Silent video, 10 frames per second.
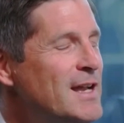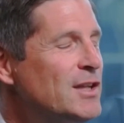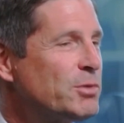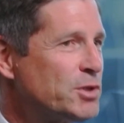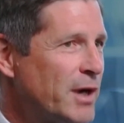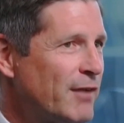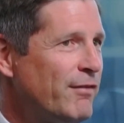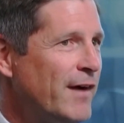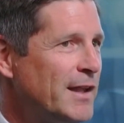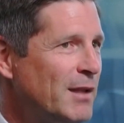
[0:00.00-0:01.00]
So we're trying to
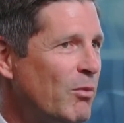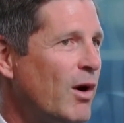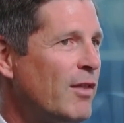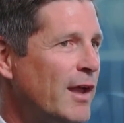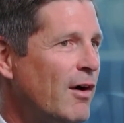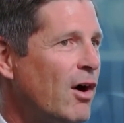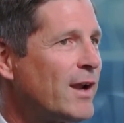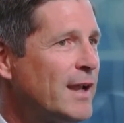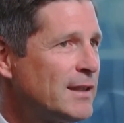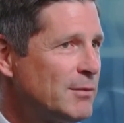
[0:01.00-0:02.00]
find them where they are,
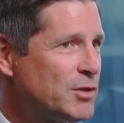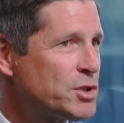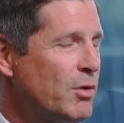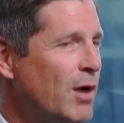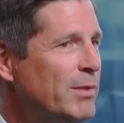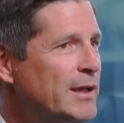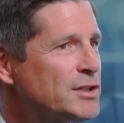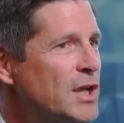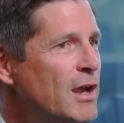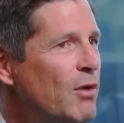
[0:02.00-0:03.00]
get them to Schwab, because